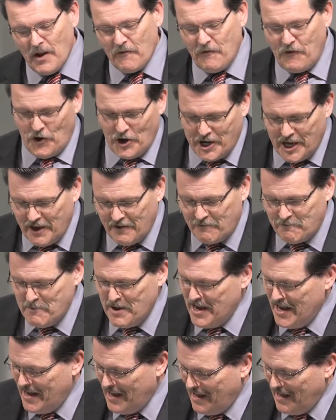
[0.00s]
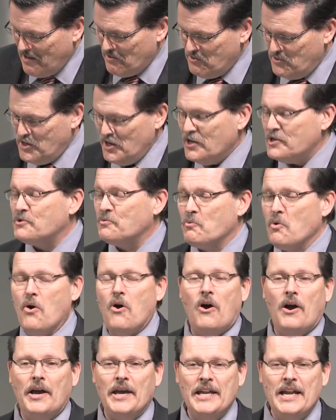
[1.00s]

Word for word: Forgive me this wrong.